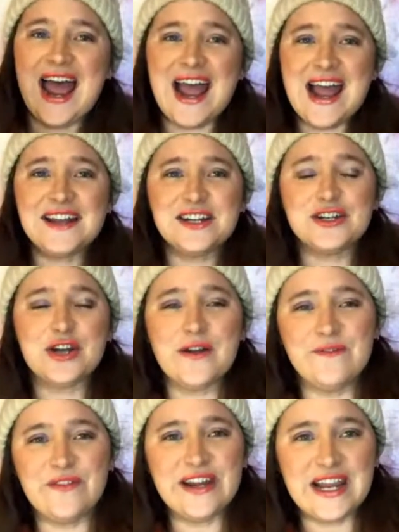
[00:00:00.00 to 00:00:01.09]
And
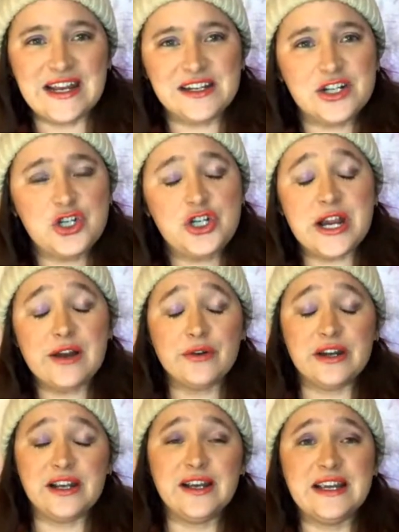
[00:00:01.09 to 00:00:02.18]
don't forget,
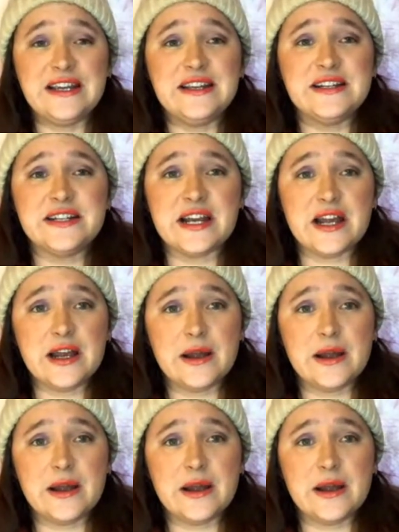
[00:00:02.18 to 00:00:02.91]
sharing is